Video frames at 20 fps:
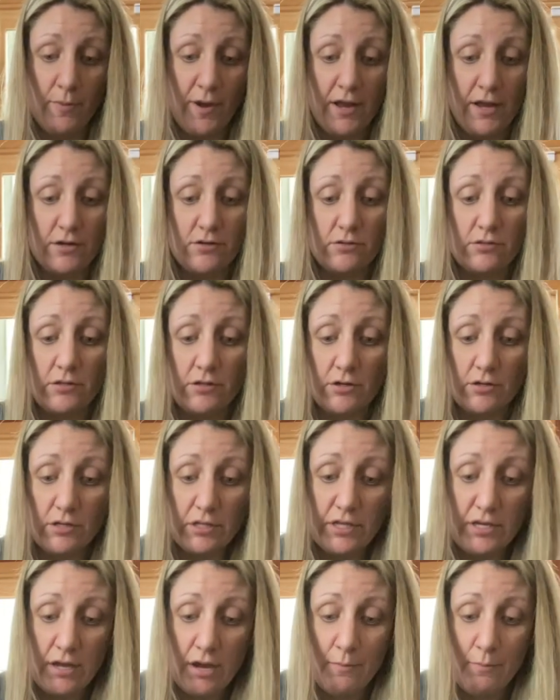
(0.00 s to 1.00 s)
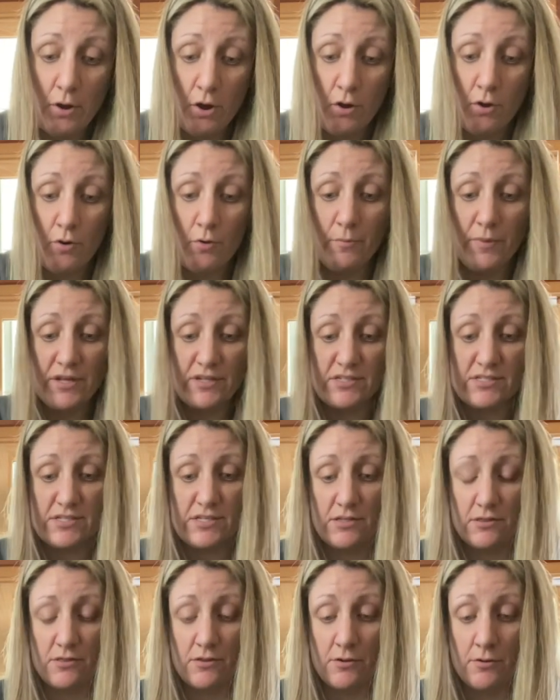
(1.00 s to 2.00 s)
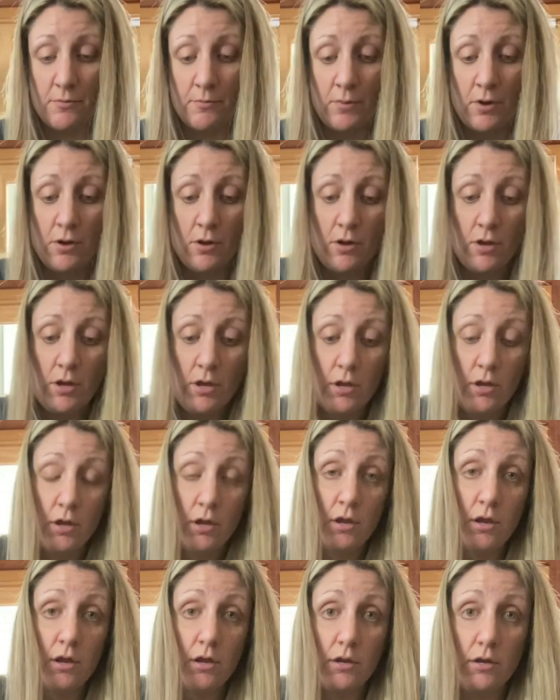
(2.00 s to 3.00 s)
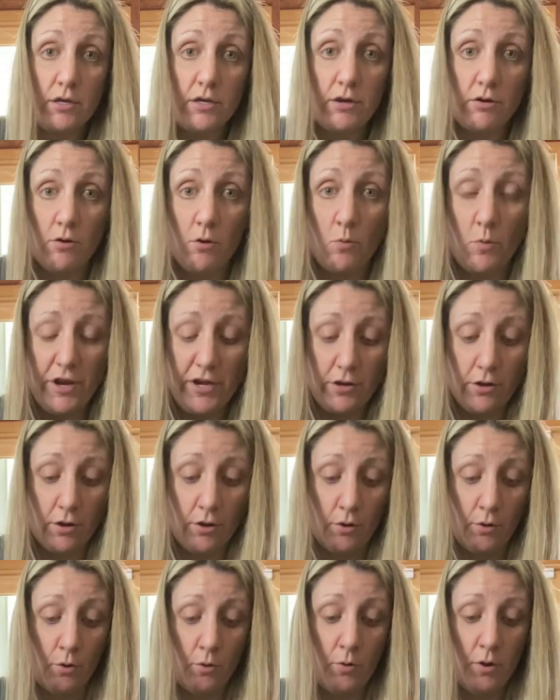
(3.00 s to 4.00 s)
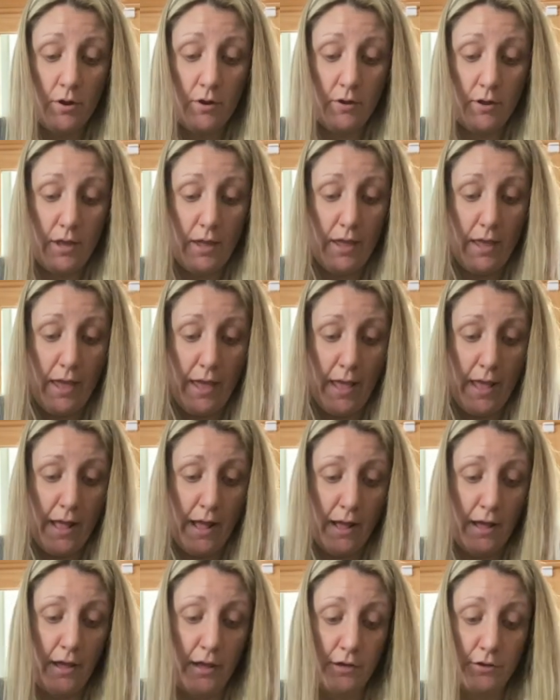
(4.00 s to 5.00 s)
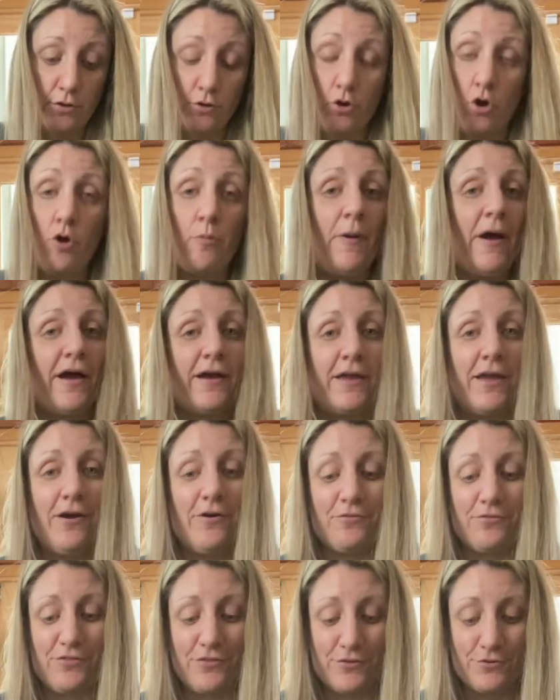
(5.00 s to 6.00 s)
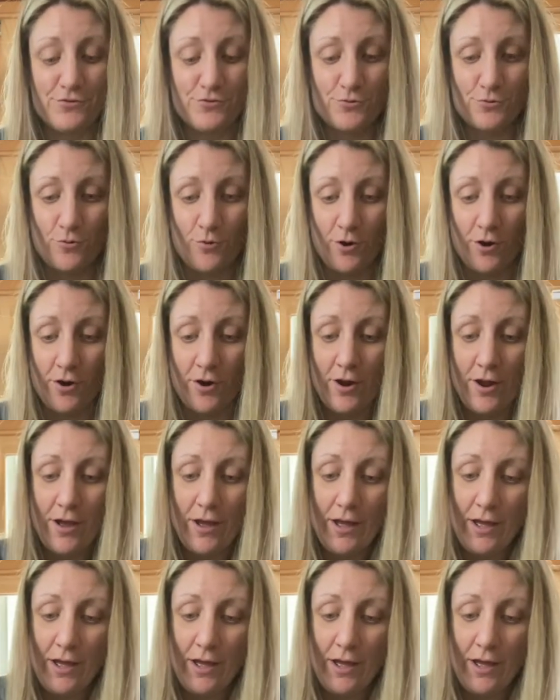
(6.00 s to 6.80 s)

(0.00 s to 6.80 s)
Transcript: I had to literally come home and sit them near a window and go back out the door.